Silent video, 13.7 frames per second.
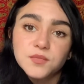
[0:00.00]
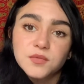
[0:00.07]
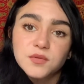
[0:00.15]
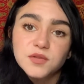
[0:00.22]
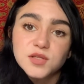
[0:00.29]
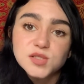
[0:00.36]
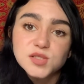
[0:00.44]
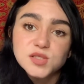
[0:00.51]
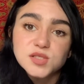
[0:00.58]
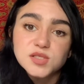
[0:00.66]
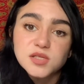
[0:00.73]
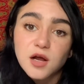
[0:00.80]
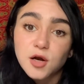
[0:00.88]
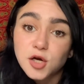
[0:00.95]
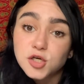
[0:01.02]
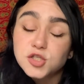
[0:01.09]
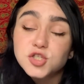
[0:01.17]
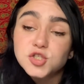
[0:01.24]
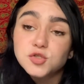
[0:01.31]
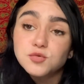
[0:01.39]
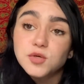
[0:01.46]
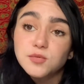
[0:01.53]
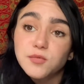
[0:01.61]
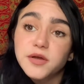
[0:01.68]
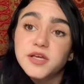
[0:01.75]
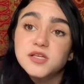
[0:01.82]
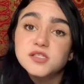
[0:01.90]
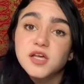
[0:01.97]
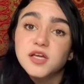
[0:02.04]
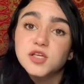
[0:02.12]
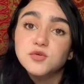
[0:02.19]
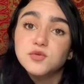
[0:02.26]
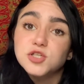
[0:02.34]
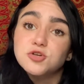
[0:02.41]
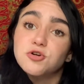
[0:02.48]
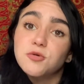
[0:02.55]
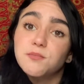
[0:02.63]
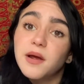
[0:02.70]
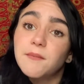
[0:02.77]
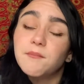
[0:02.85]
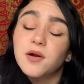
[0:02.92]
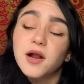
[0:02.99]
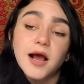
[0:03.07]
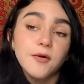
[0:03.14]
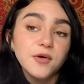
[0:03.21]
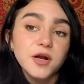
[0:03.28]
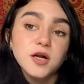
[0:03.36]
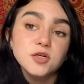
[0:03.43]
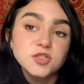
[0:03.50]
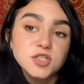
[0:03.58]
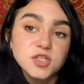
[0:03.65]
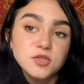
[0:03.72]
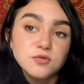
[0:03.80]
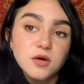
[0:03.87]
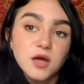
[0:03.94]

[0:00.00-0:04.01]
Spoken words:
This is hurt you in ways that you need to remember how it hurt you.